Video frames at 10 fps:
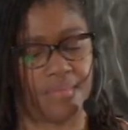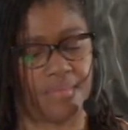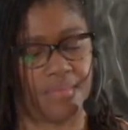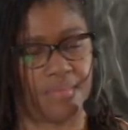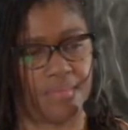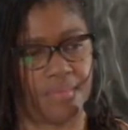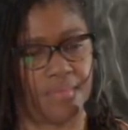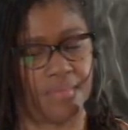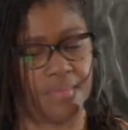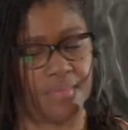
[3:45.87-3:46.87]

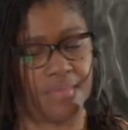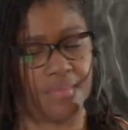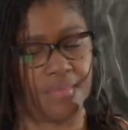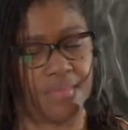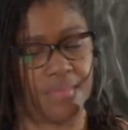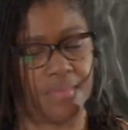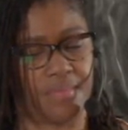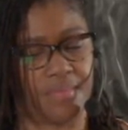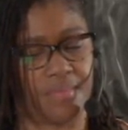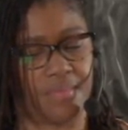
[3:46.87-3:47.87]

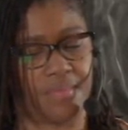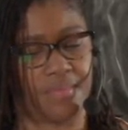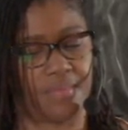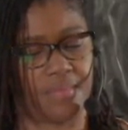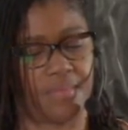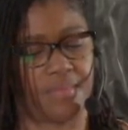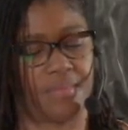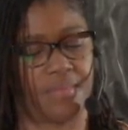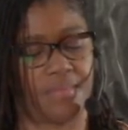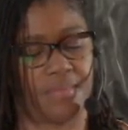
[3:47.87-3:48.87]

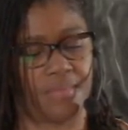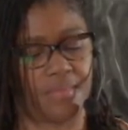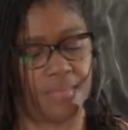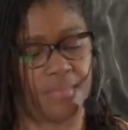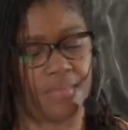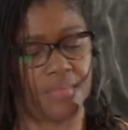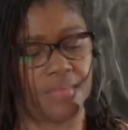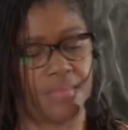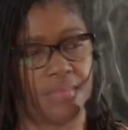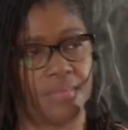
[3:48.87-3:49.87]

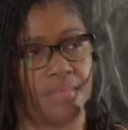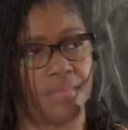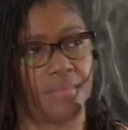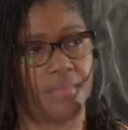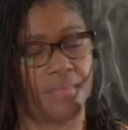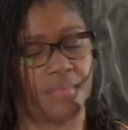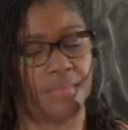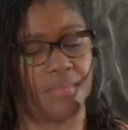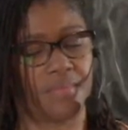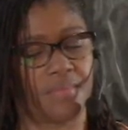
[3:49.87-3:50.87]

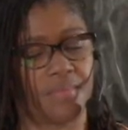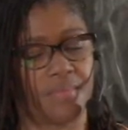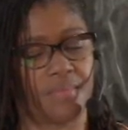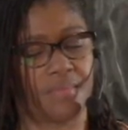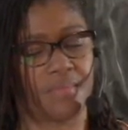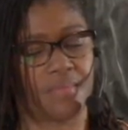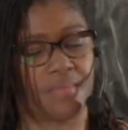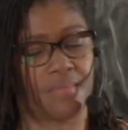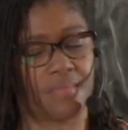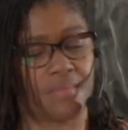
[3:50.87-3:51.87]

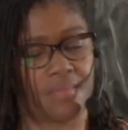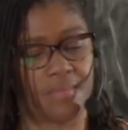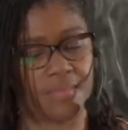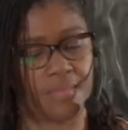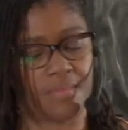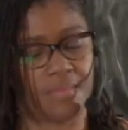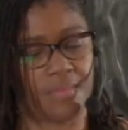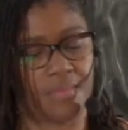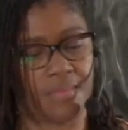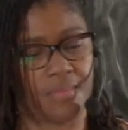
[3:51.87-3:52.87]

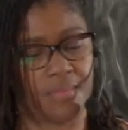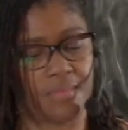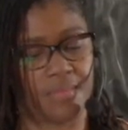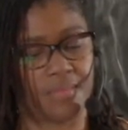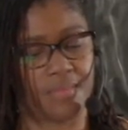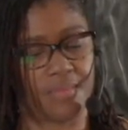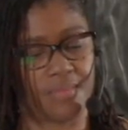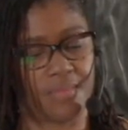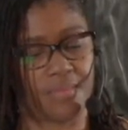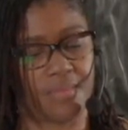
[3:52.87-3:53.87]
The person shown says nothing.